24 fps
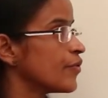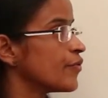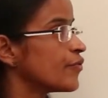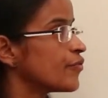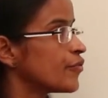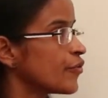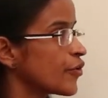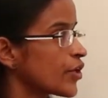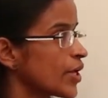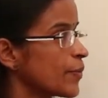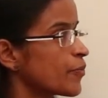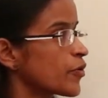
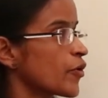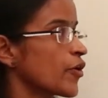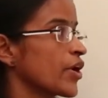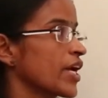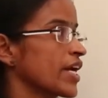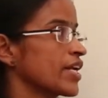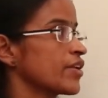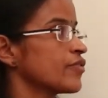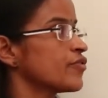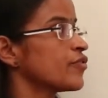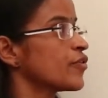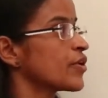for a
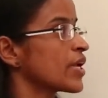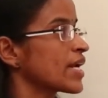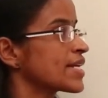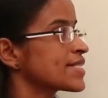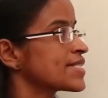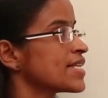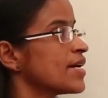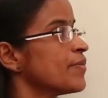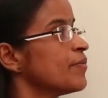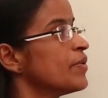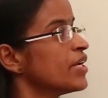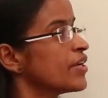product. For
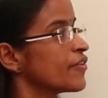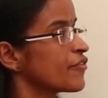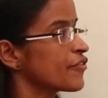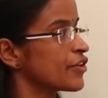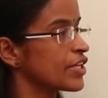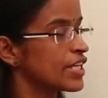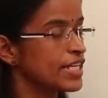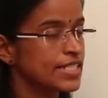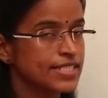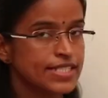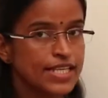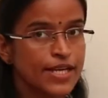example, if
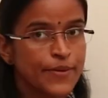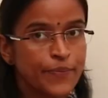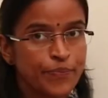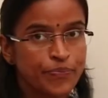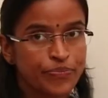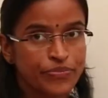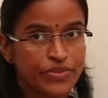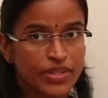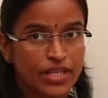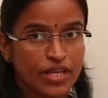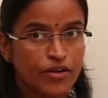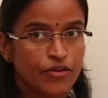it is a
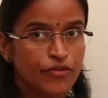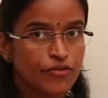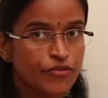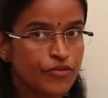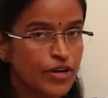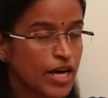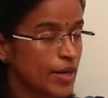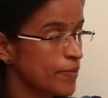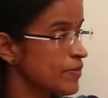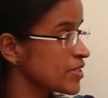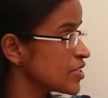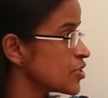
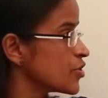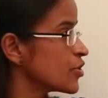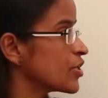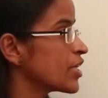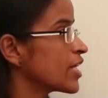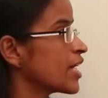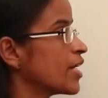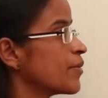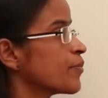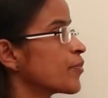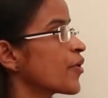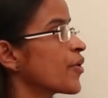
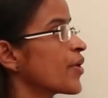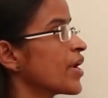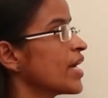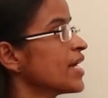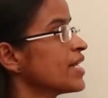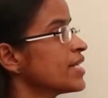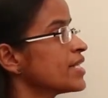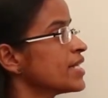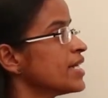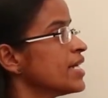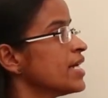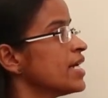pharmaceutical
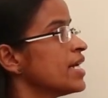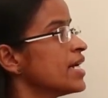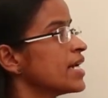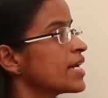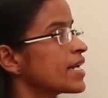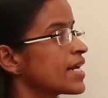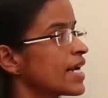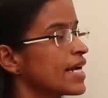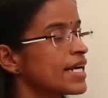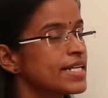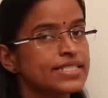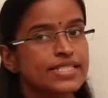product,
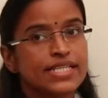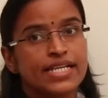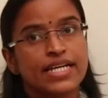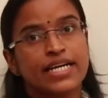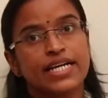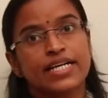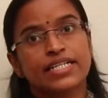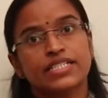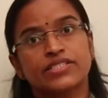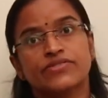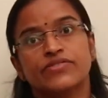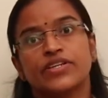trade
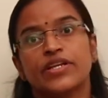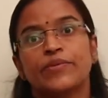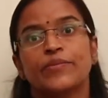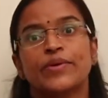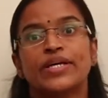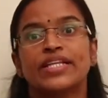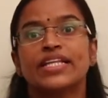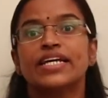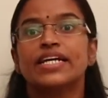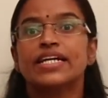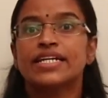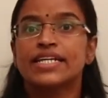secrets will
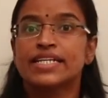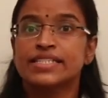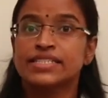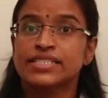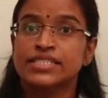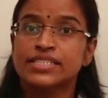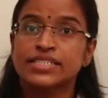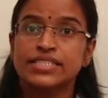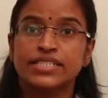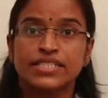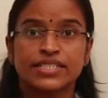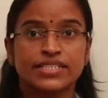be the
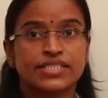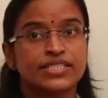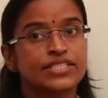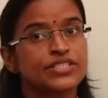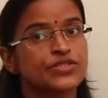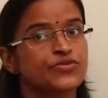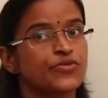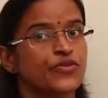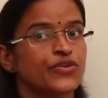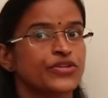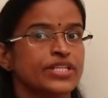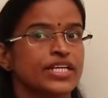test
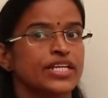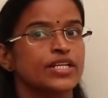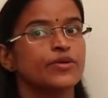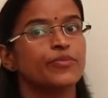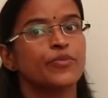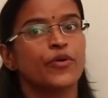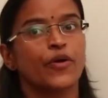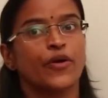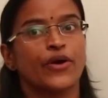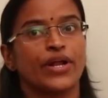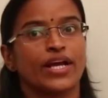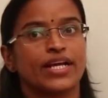results for
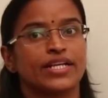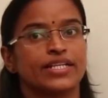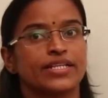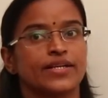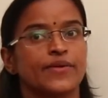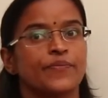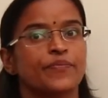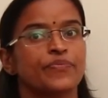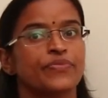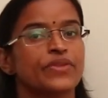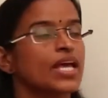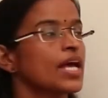that product,
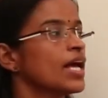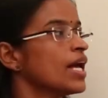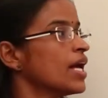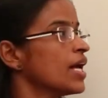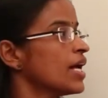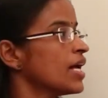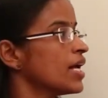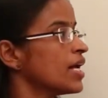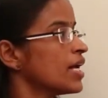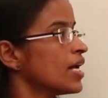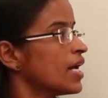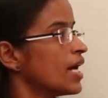
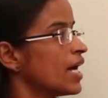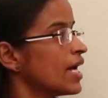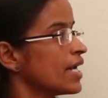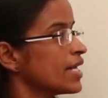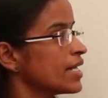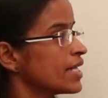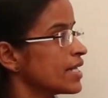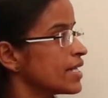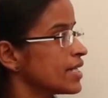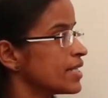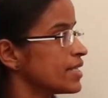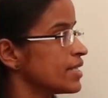
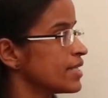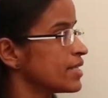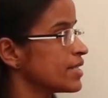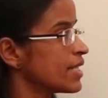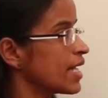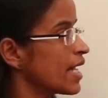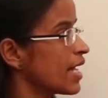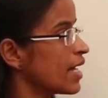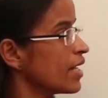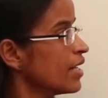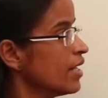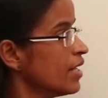and
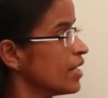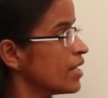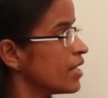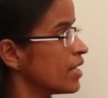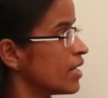they are